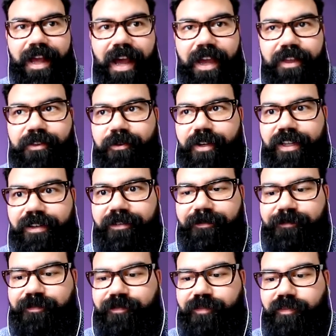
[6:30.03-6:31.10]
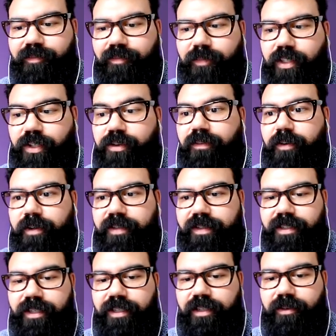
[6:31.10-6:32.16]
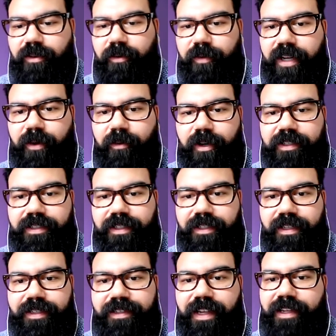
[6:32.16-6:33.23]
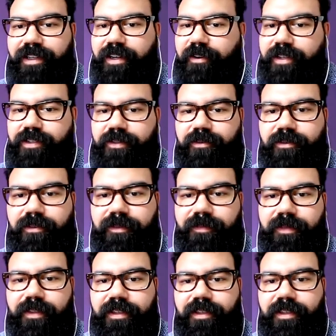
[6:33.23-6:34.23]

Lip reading: either in university or when I worked in a secondary school.